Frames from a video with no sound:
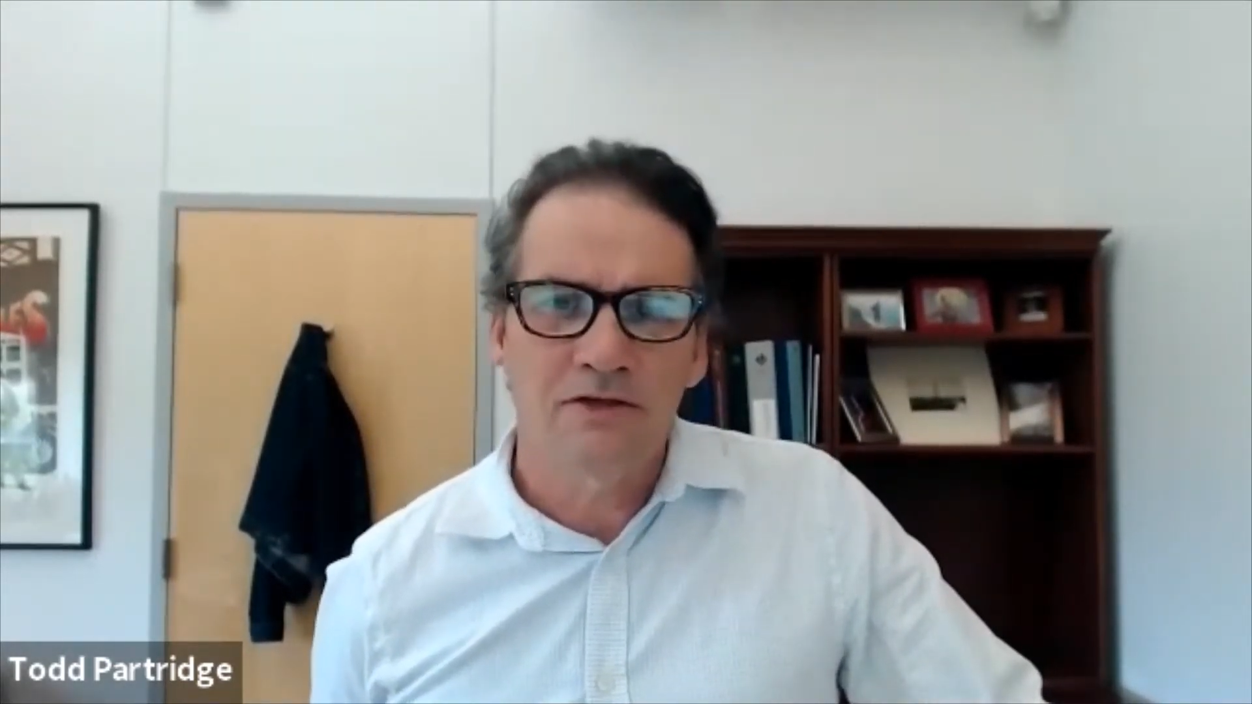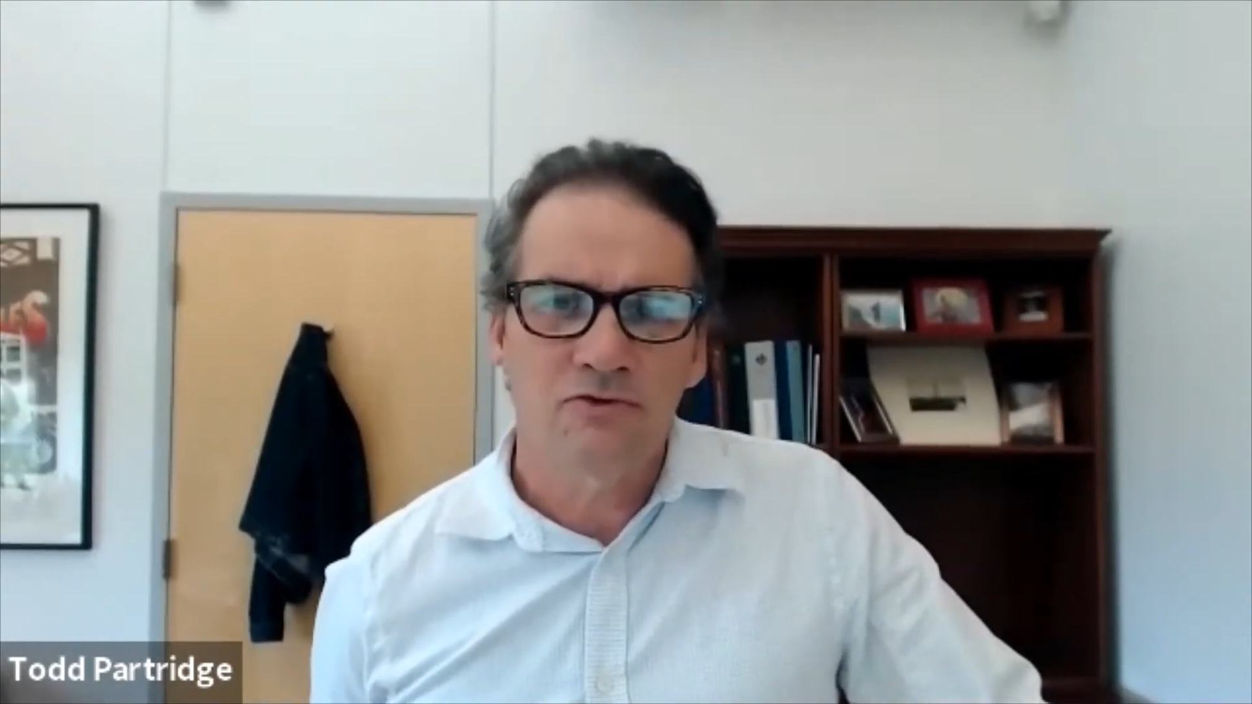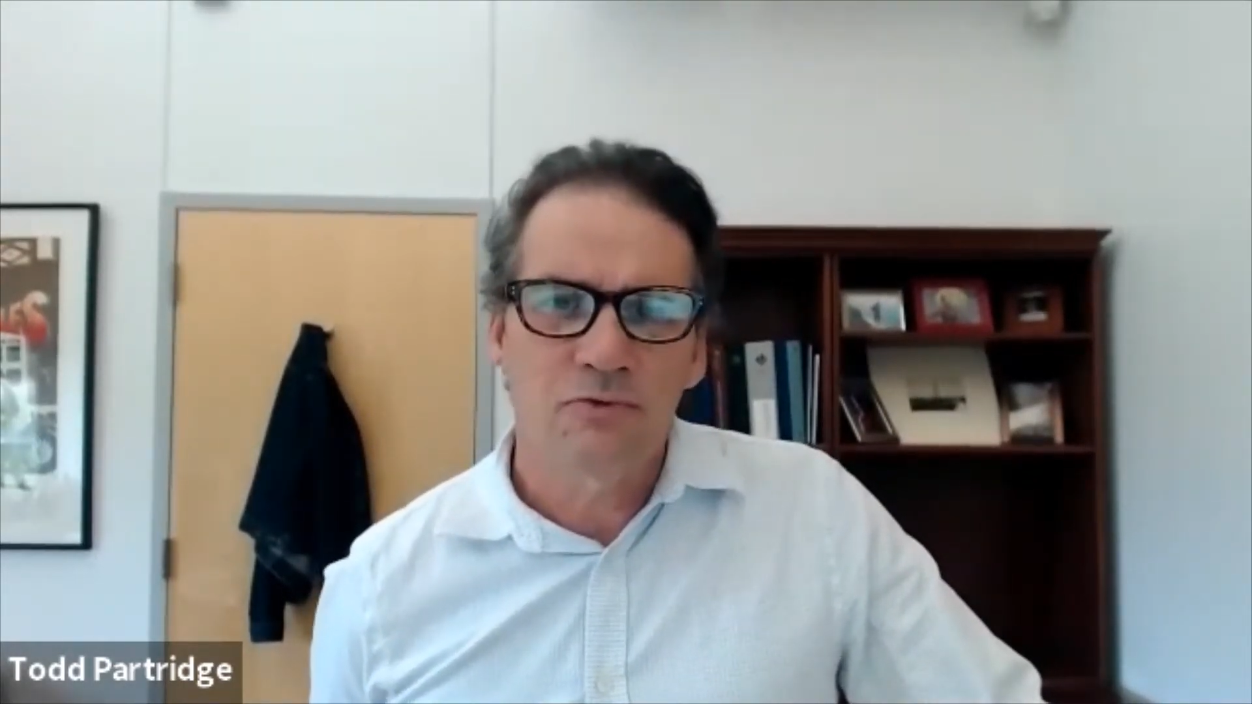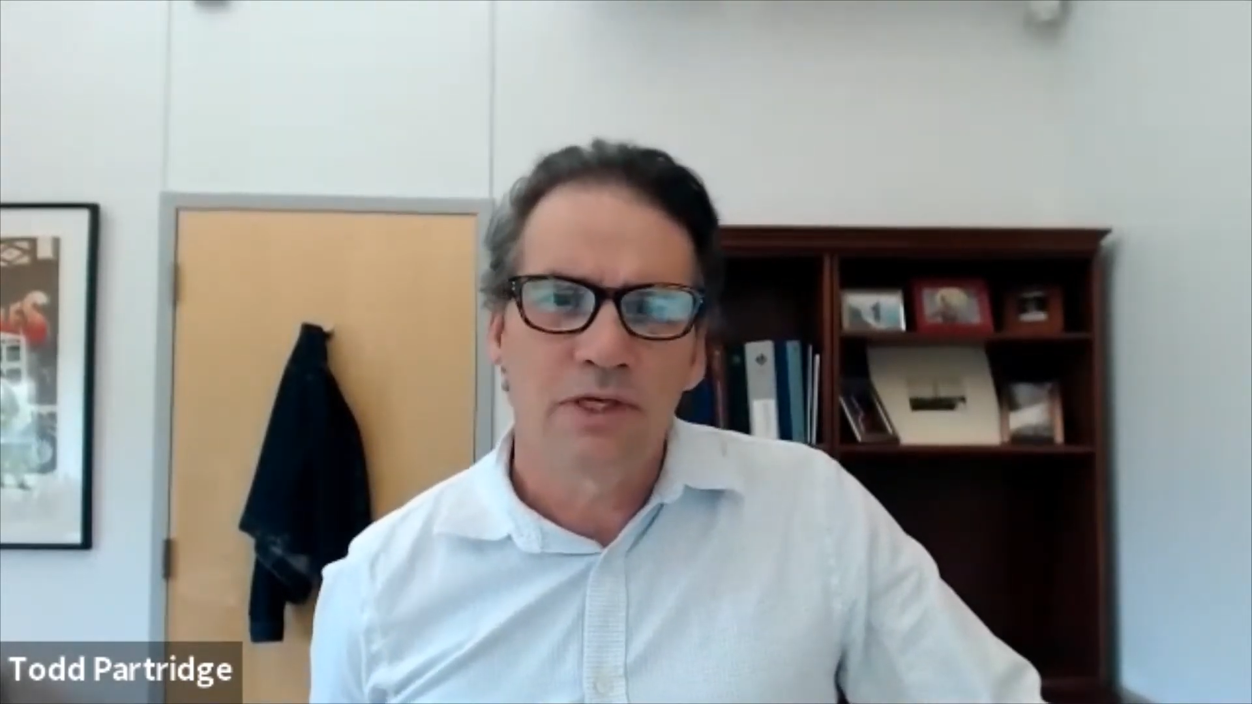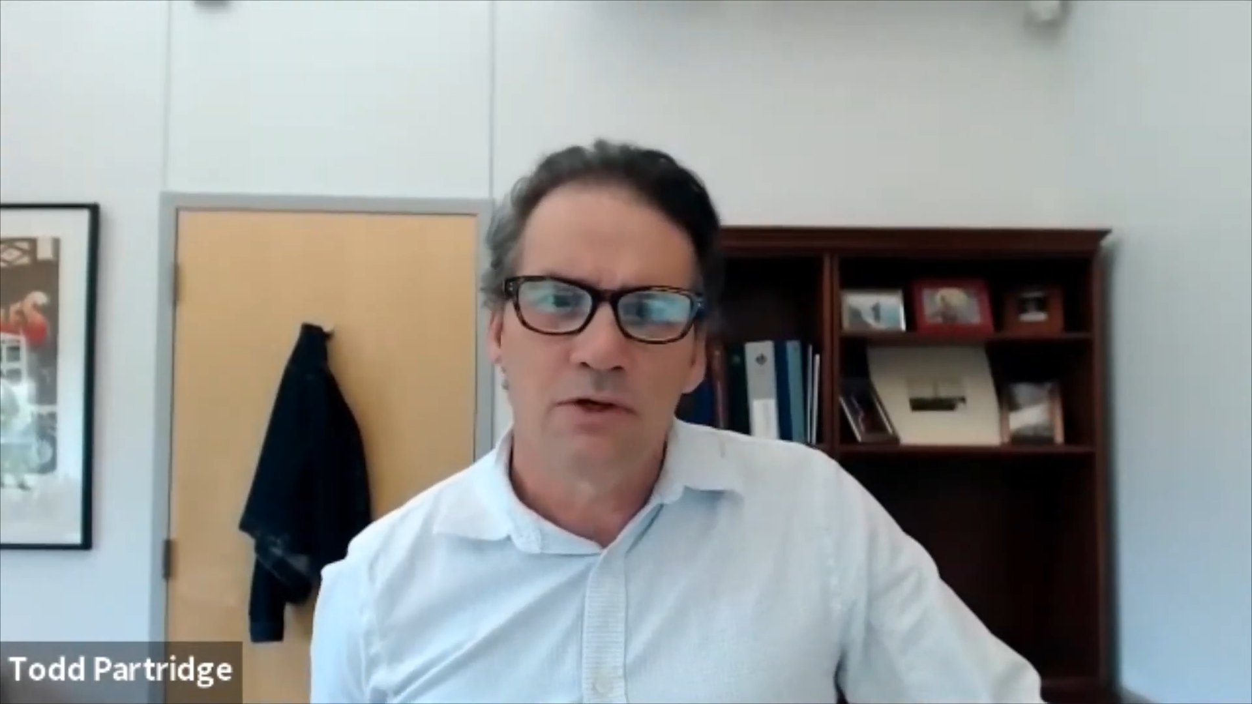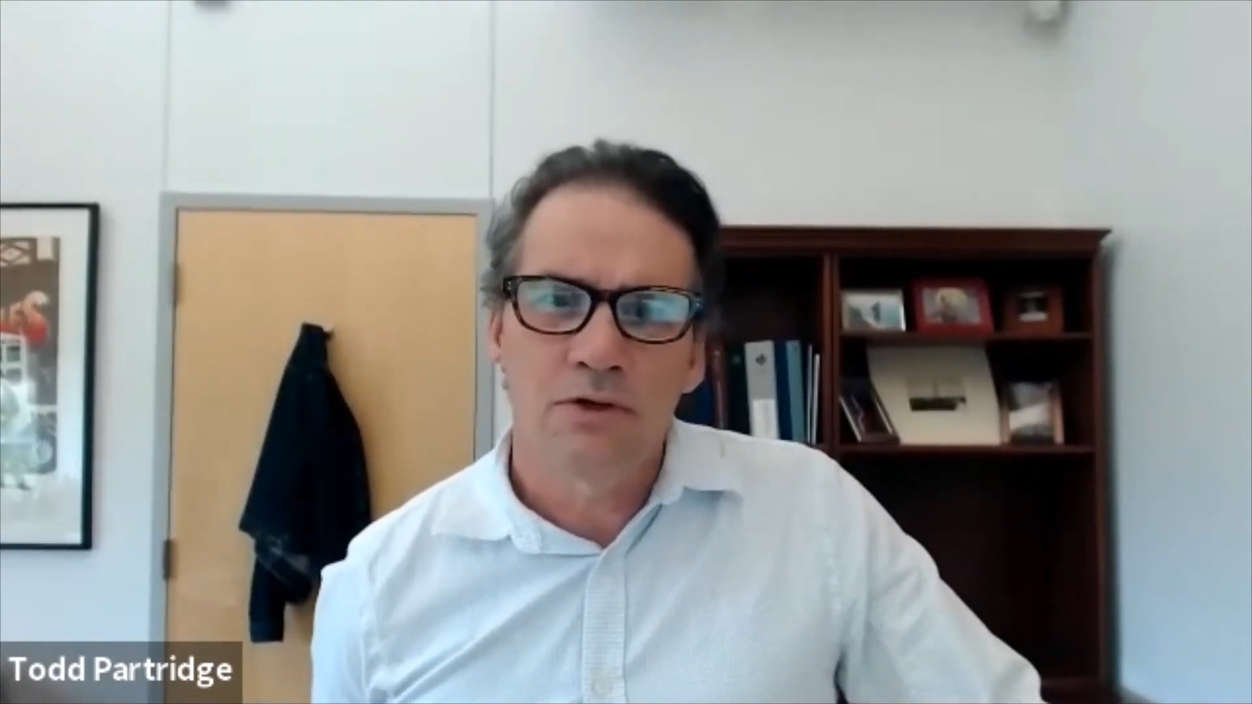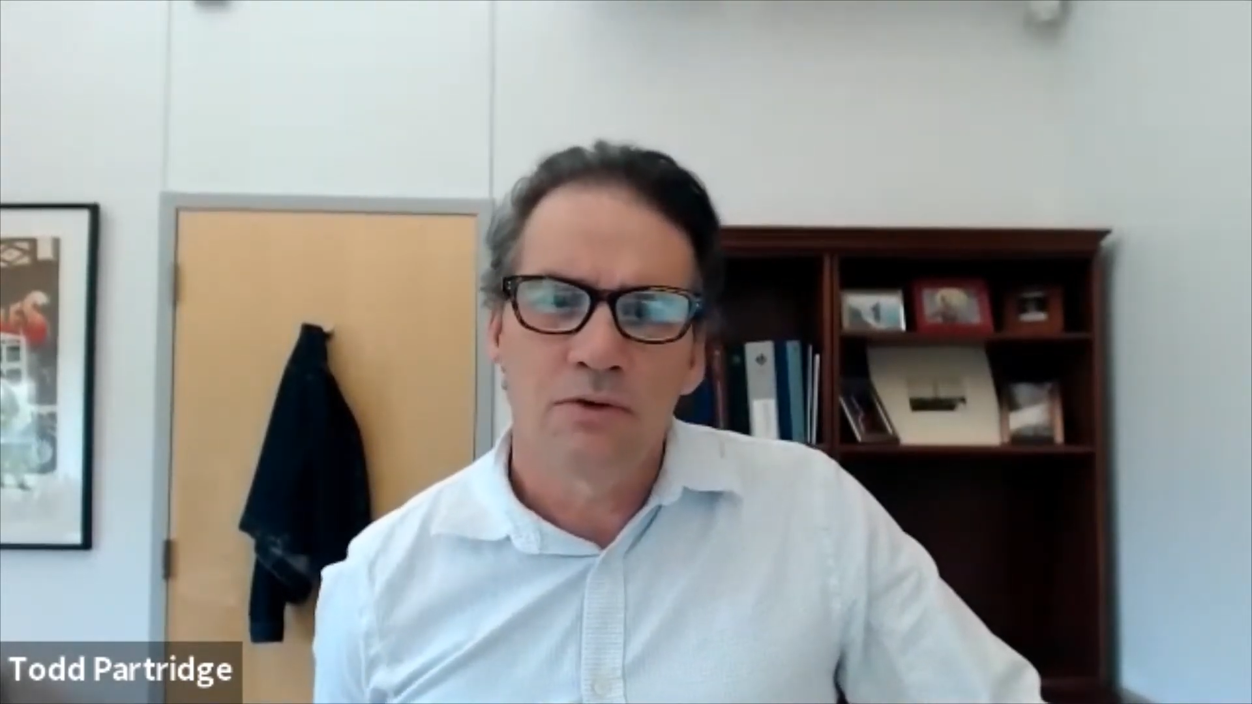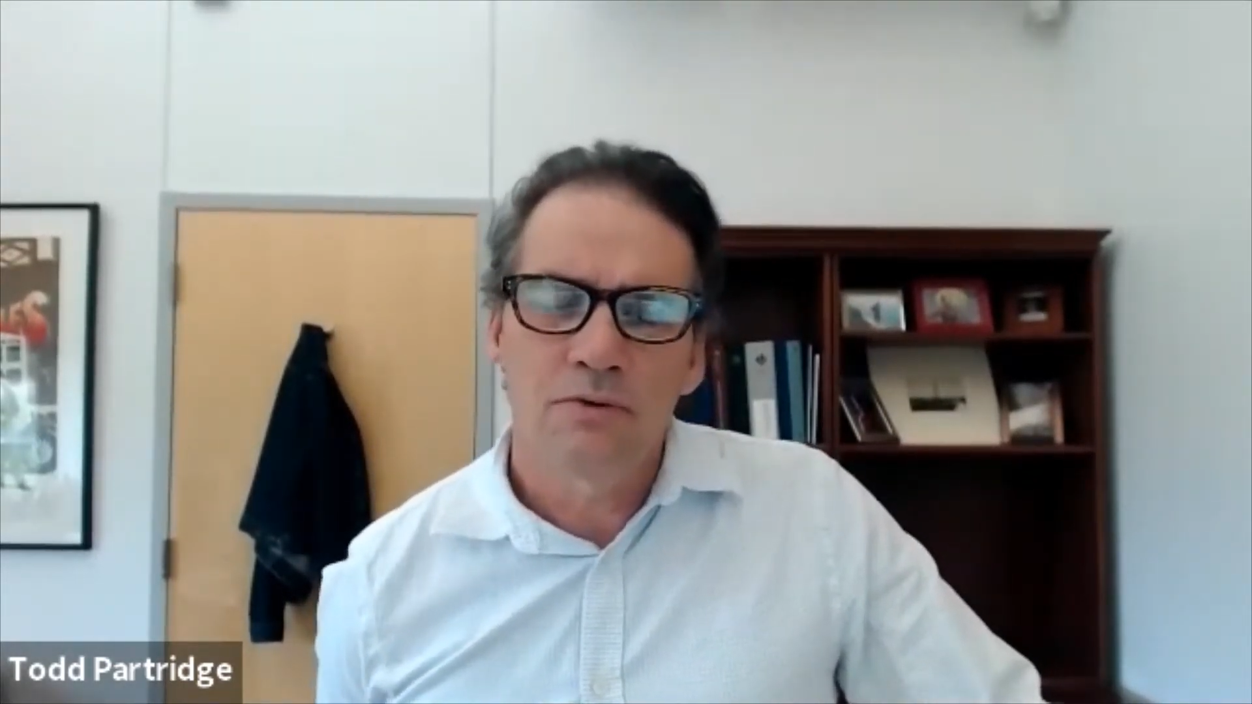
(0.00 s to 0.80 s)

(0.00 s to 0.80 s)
as we go.